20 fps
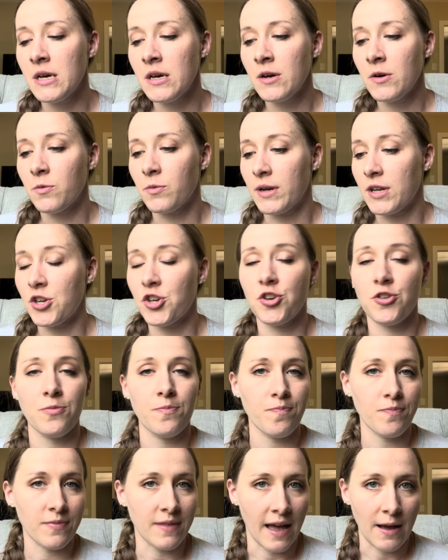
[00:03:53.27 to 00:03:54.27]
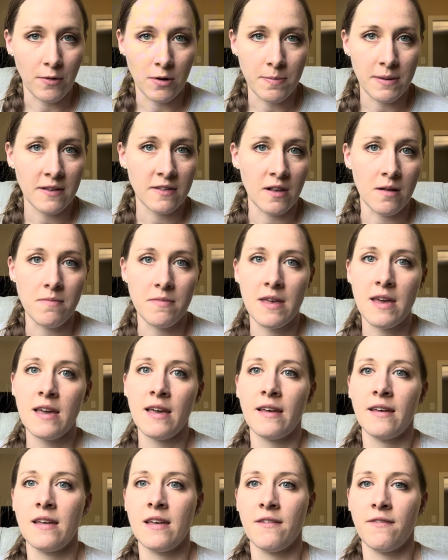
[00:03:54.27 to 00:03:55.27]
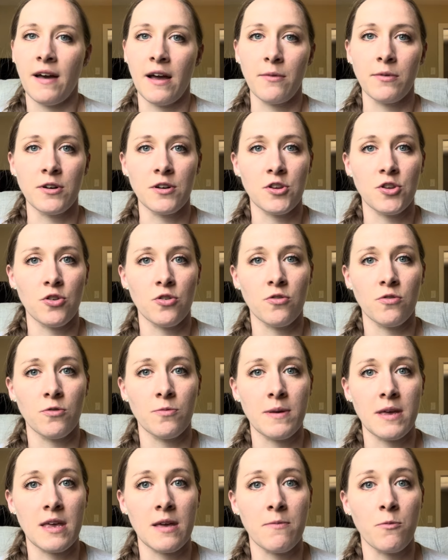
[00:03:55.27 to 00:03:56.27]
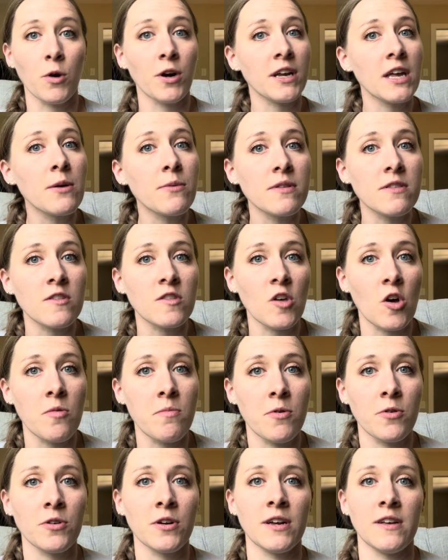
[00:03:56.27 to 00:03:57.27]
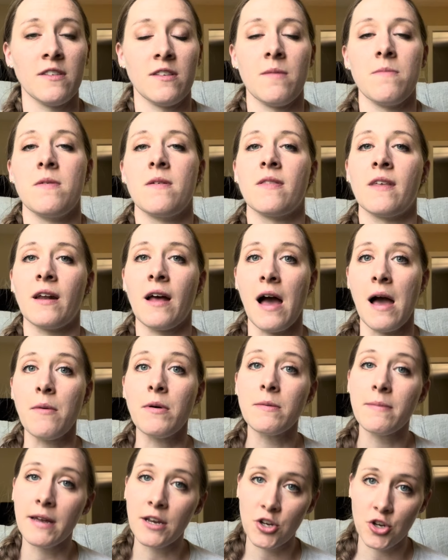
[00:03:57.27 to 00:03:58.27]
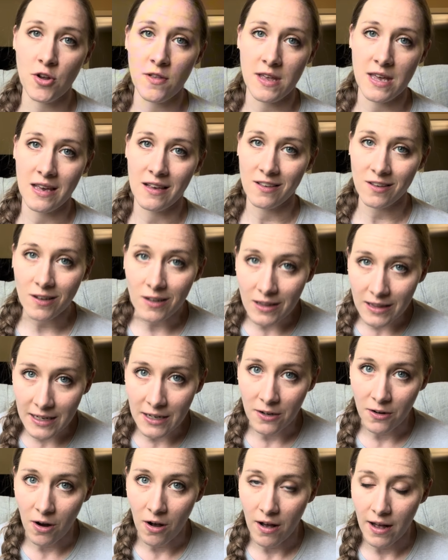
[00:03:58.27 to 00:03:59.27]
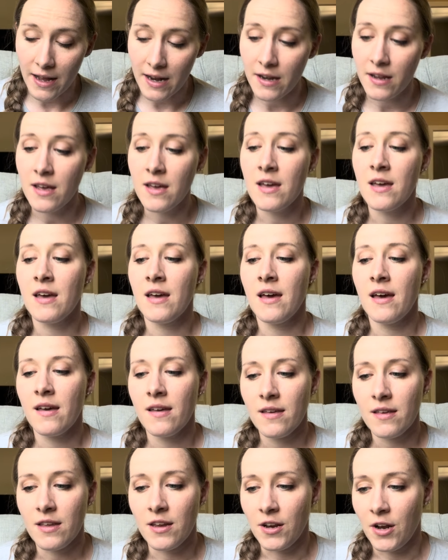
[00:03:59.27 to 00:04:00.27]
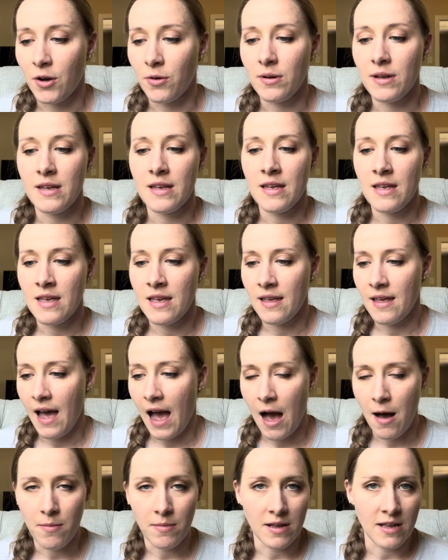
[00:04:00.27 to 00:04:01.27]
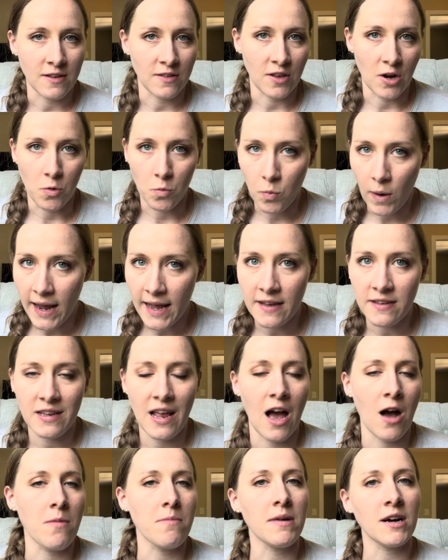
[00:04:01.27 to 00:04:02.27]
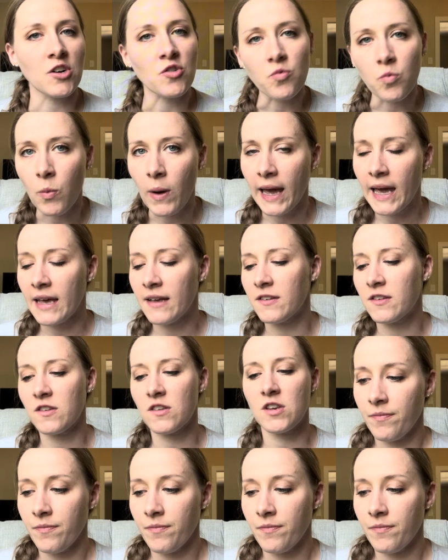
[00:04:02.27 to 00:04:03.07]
which that would be something, if I were to be working with this homeowner, is something that I would make sure that he's clear on. You know, how is there waste, how much waste?